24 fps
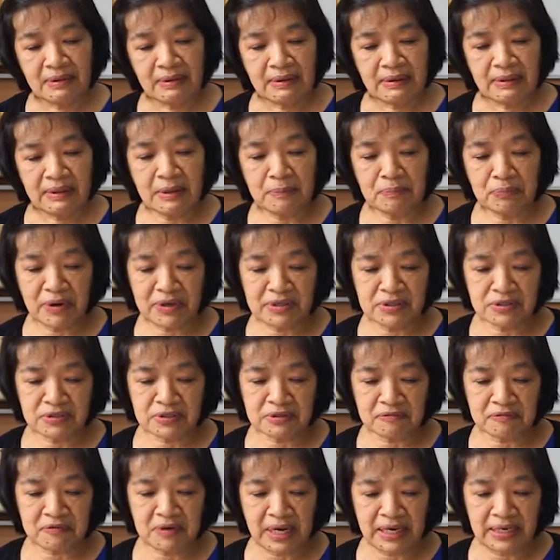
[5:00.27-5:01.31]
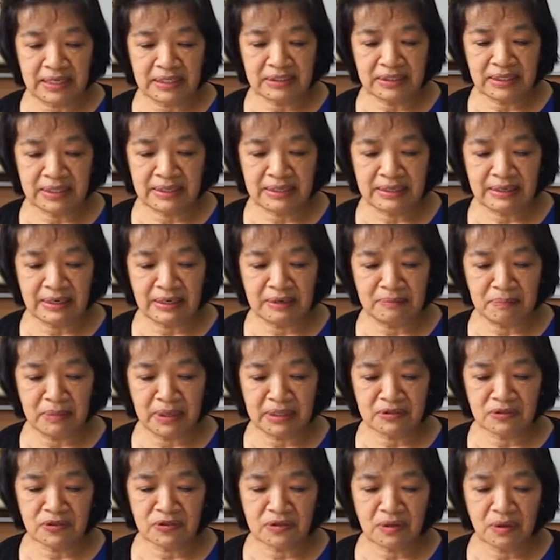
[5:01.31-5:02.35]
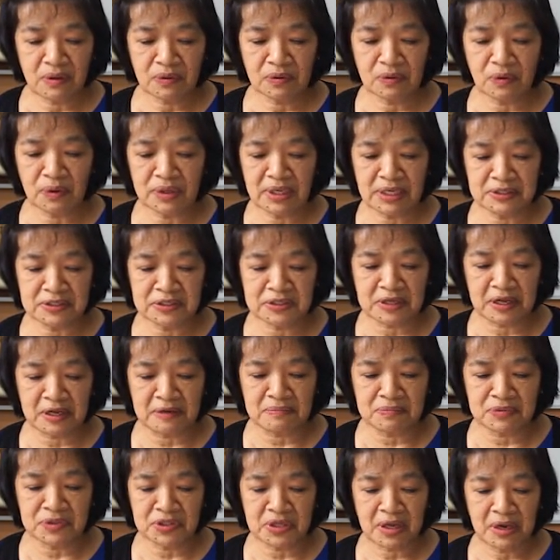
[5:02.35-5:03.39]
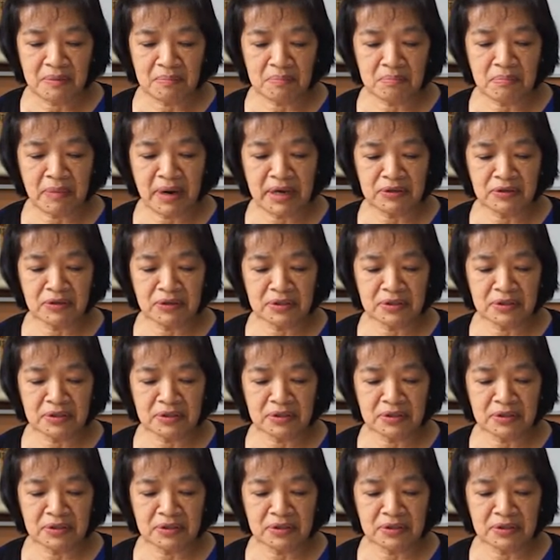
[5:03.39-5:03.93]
the praises of God, laments, royal psalms, minor